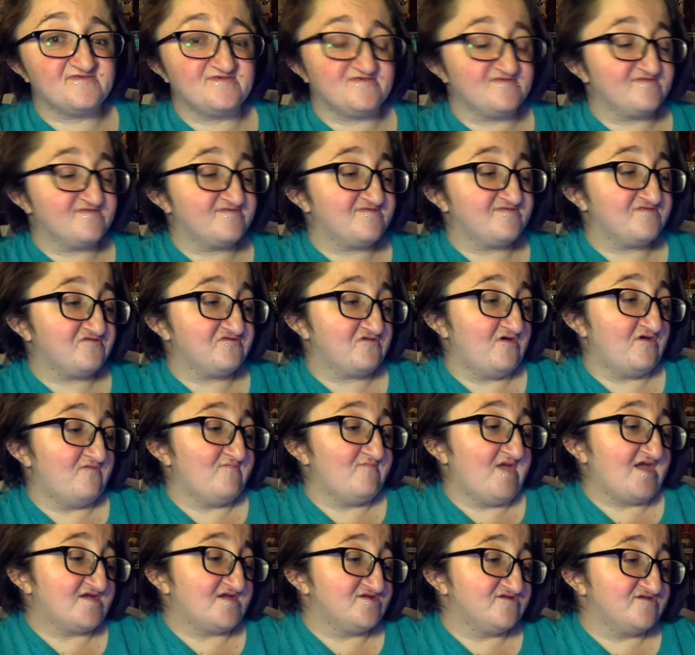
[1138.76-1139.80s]
is a
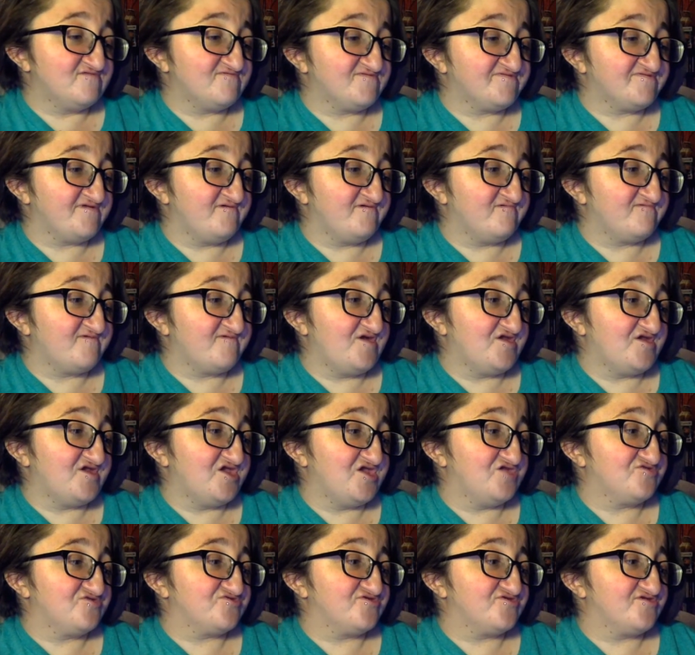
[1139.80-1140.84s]
magnificent
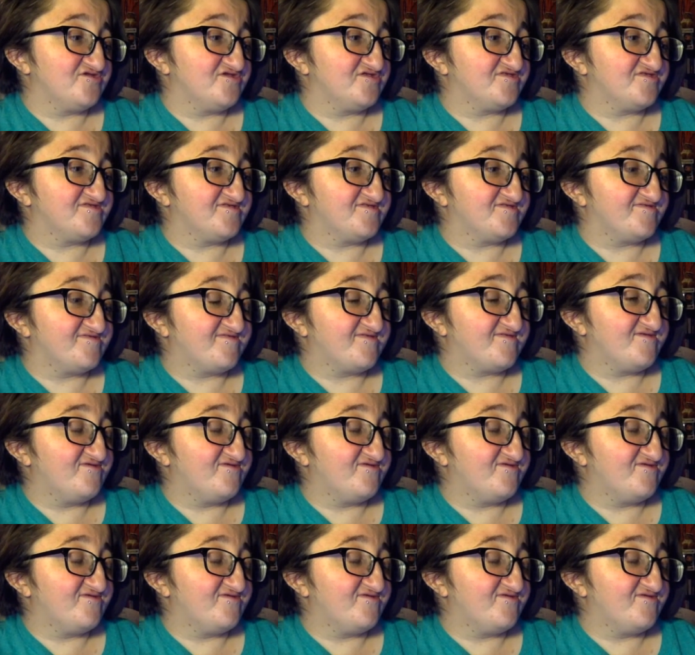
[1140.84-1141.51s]
foundation. This is